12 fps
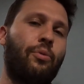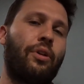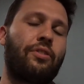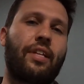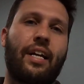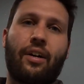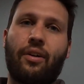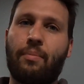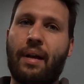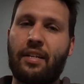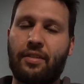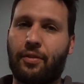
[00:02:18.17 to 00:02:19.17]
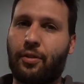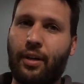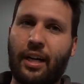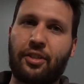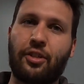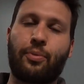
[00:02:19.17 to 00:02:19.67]
ones that are a massive
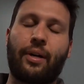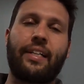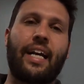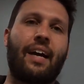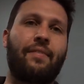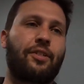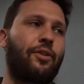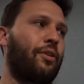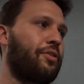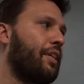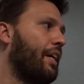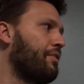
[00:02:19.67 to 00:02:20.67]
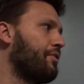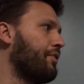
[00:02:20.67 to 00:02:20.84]
corrections ready to average cost down.